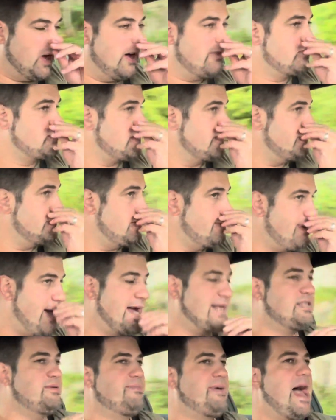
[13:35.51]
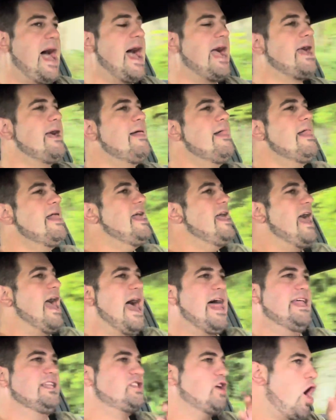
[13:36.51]
I've driven them back to back, and
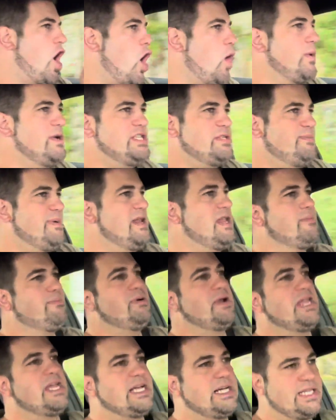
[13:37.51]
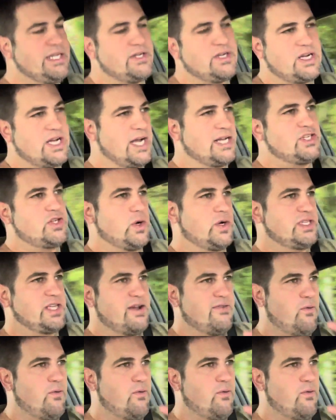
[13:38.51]
it's always been a pretty clear-cut choice.